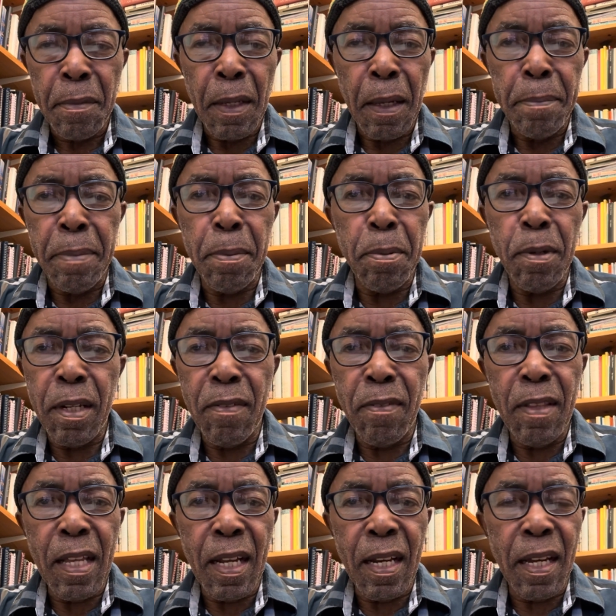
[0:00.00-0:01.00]
people live
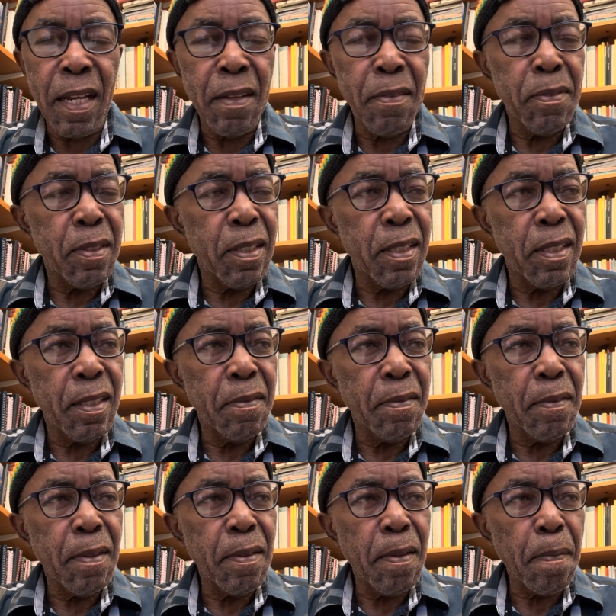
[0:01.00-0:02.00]
their lives
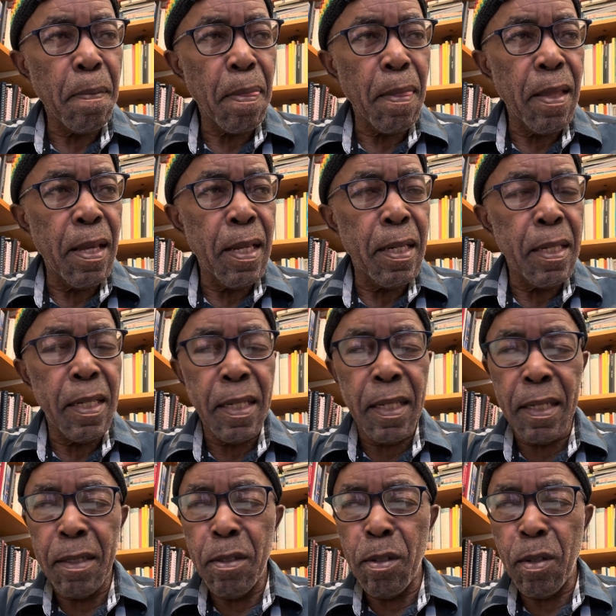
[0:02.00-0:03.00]
and
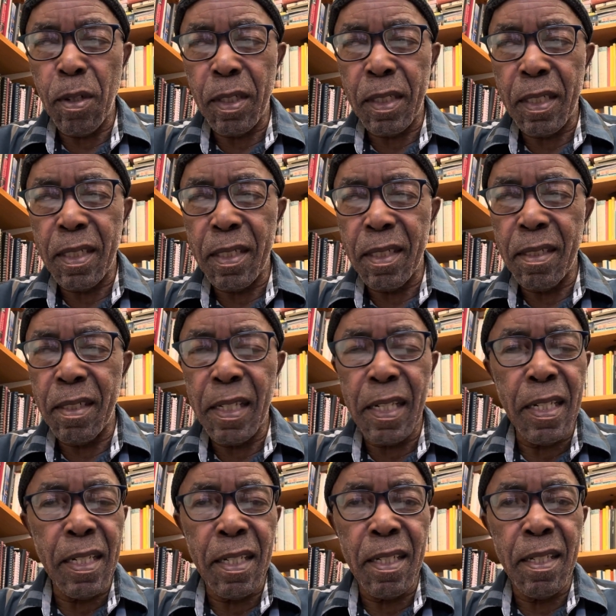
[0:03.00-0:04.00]
do not
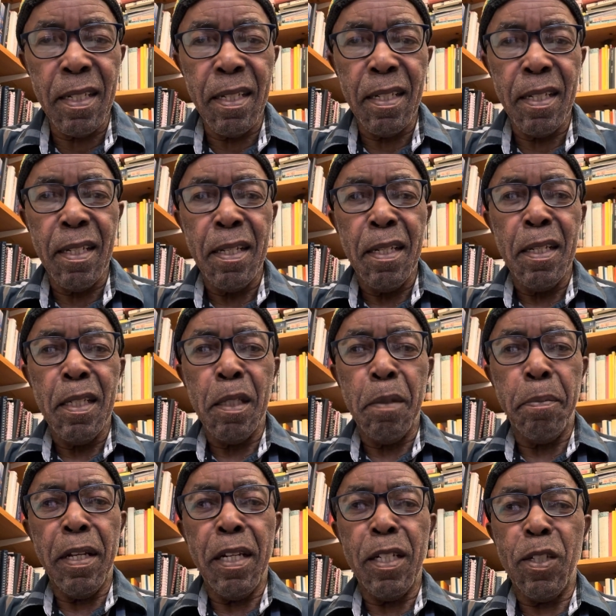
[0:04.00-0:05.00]
really
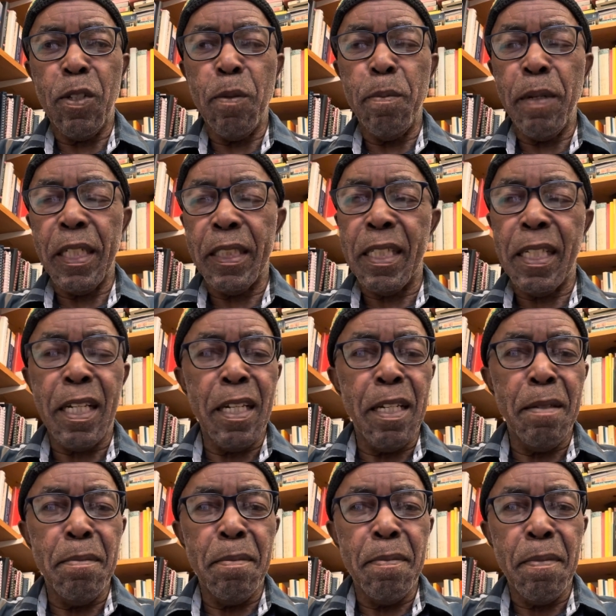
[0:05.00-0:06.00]
spend so much
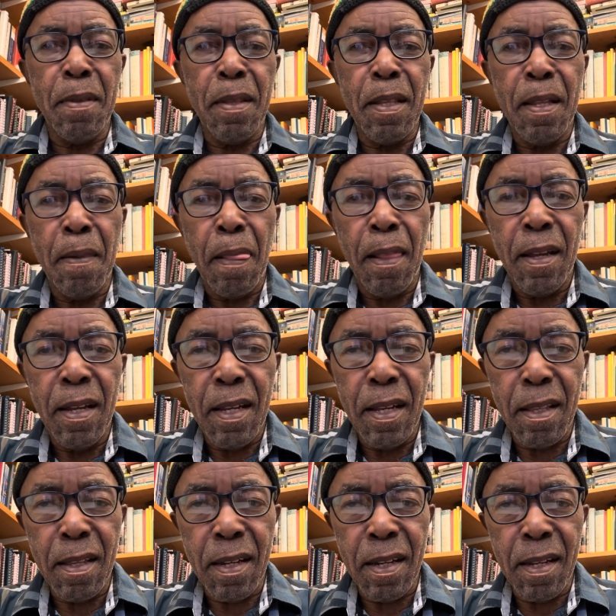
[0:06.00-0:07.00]
time
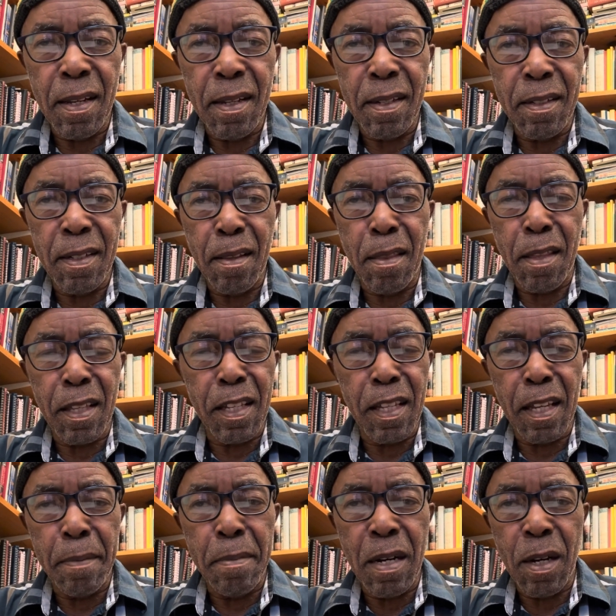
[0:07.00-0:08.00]
thinking
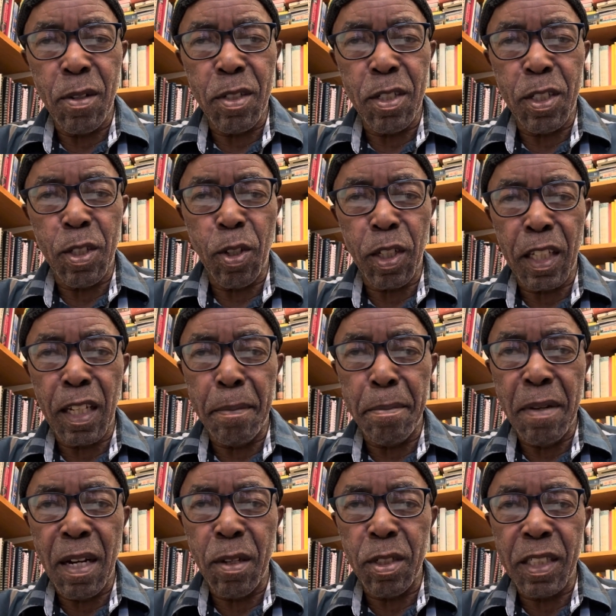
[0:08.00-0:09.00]
about, talking
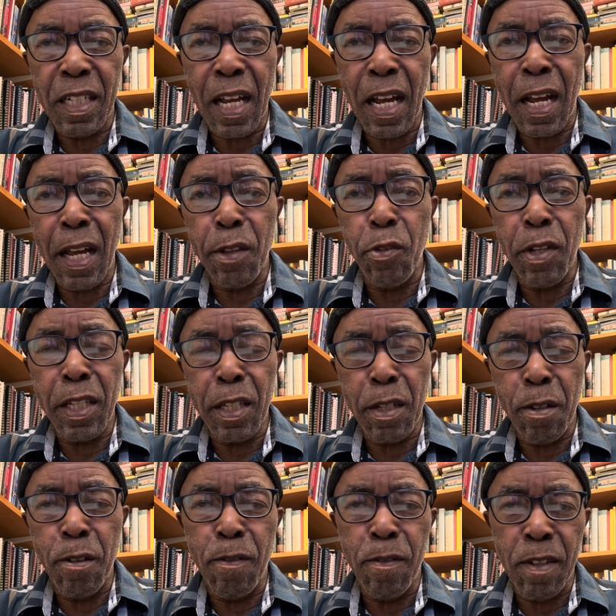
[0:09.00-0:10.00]
about, arguing
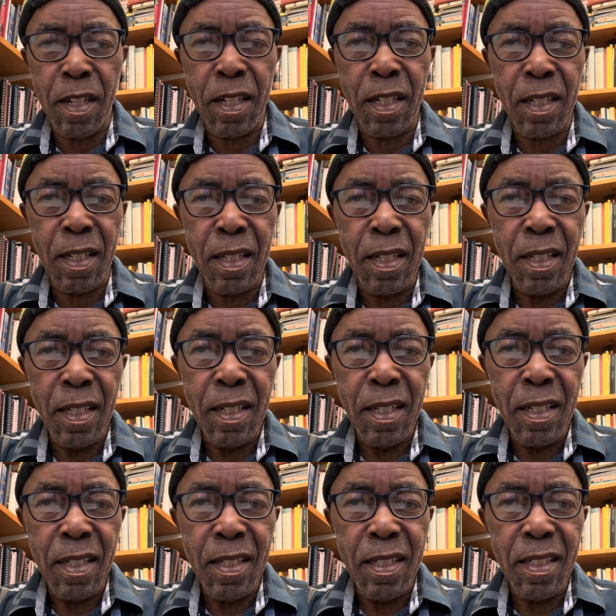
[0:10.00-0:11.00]
over,
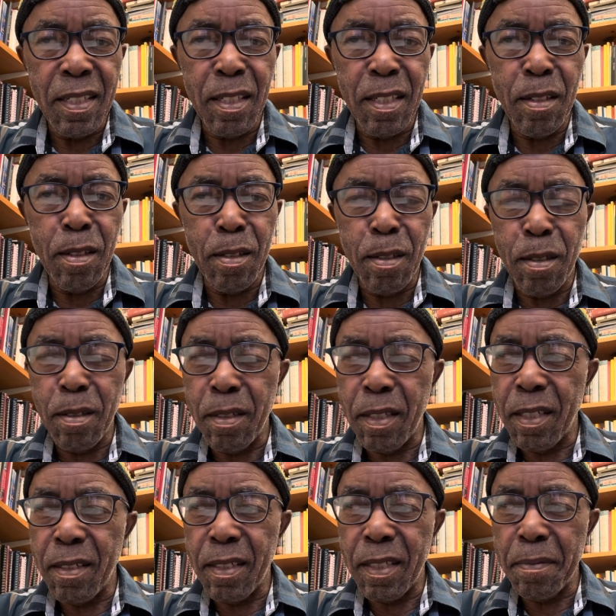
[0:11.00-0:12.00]
you know,
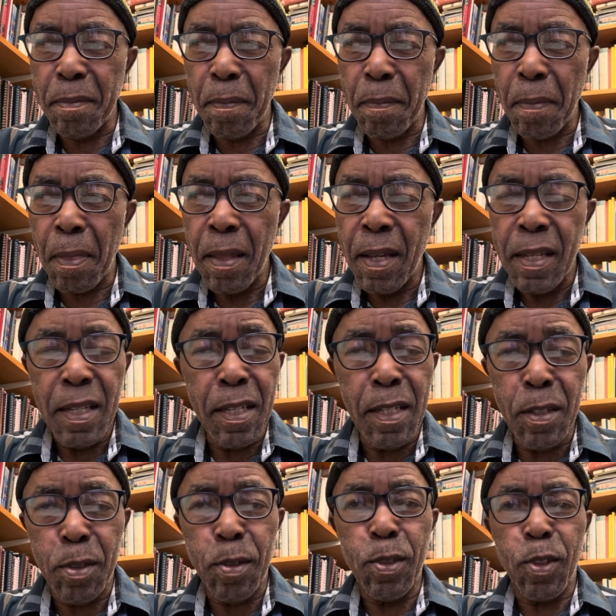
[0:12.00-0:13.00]

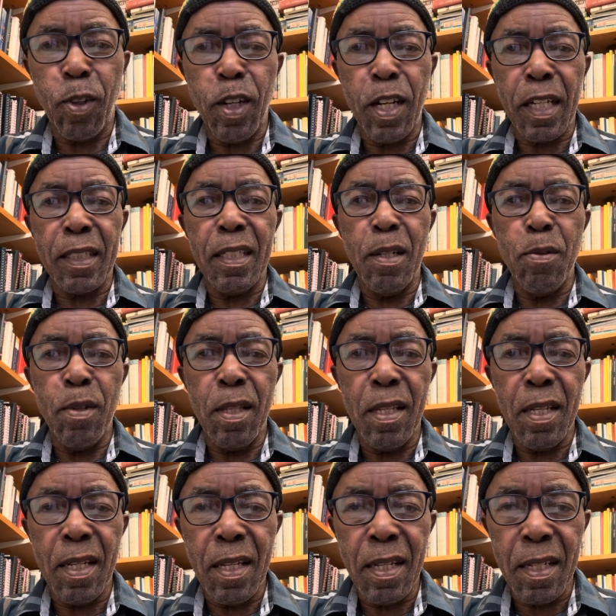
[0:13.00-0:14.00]
issues connected with
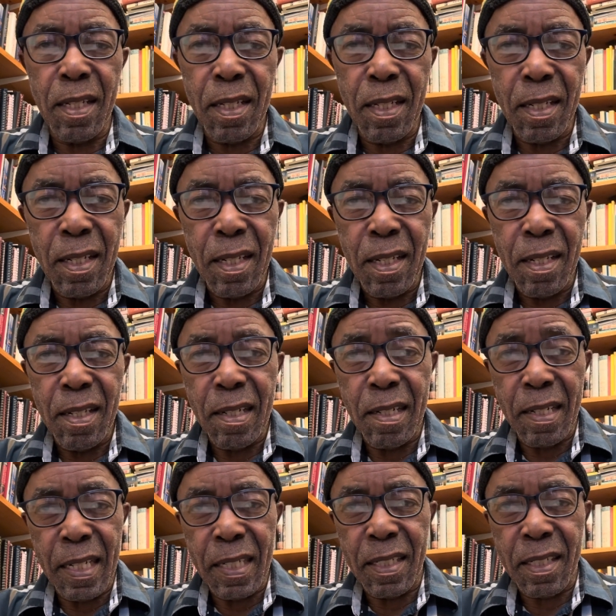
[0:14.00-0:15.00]

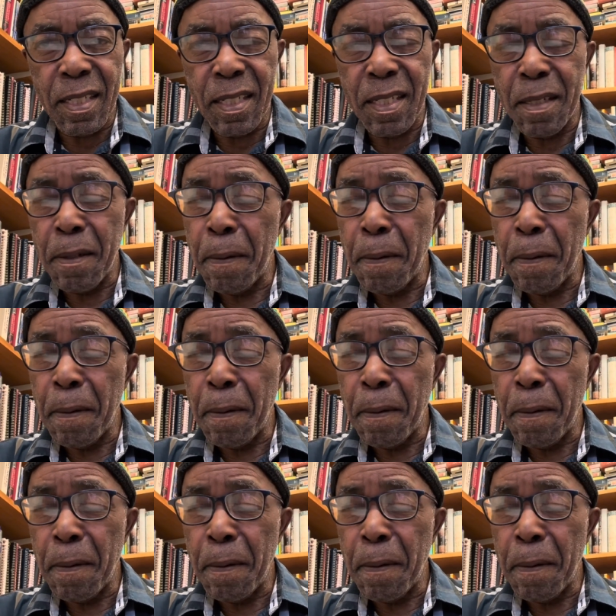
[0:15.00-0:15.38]
race.